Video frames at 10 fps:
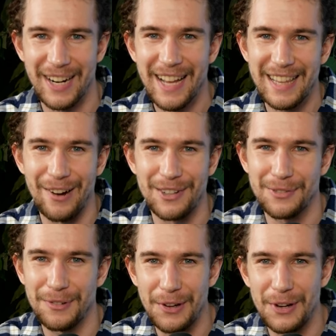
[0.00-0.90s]
that was
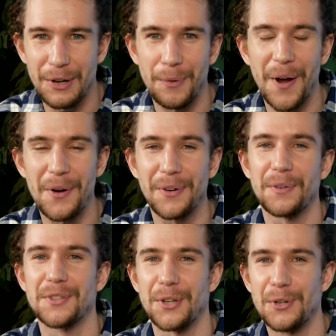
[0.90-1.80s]
floating around on
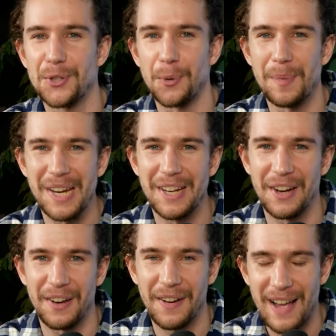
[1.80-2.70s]
social
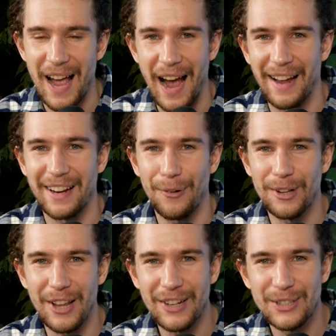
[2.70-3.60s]
media, and I would
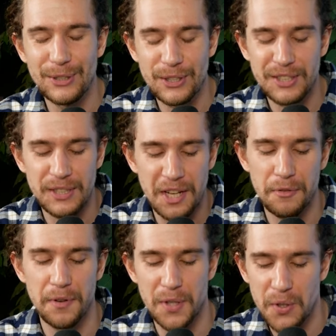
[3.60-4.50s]
like to just give
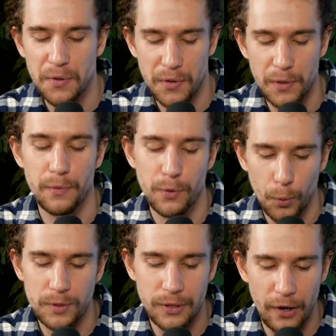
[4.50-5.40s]
a few, few
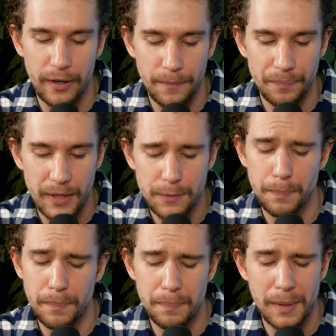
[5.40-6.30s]
thoughts on it. It's
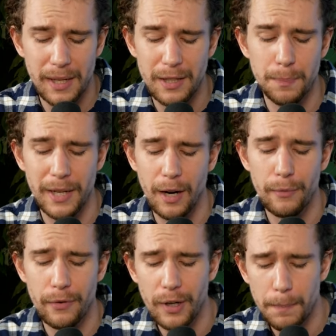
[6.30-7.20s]
it's become
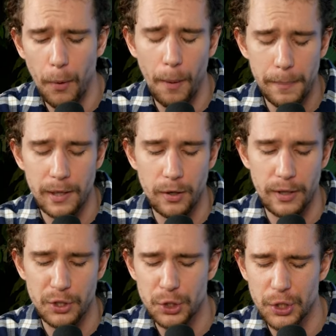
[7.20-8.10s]
very popular
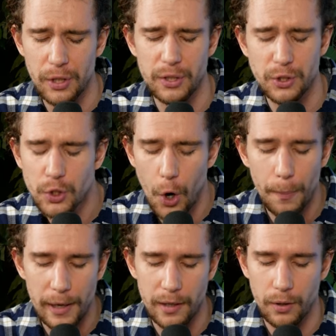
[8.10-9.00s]
and shared so
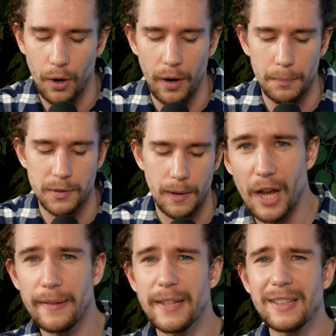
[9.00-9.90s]
many times.
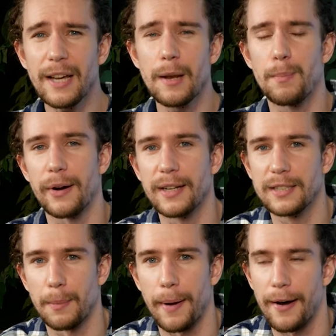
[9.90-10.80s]
I think that it brings
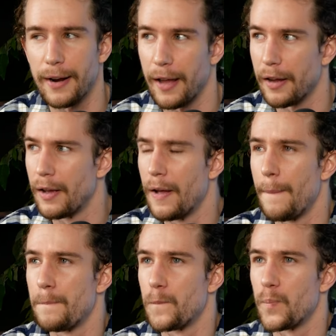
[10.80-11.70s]
about a
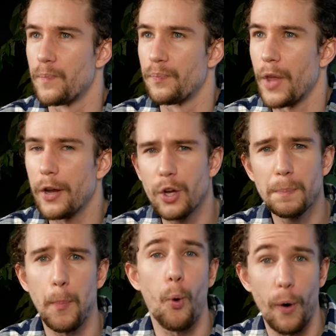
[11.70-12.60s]
a
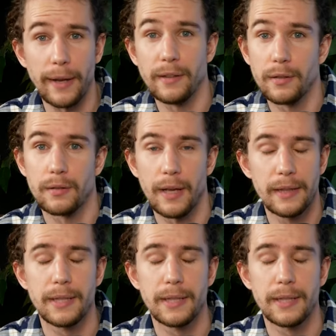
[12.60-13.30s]
good point in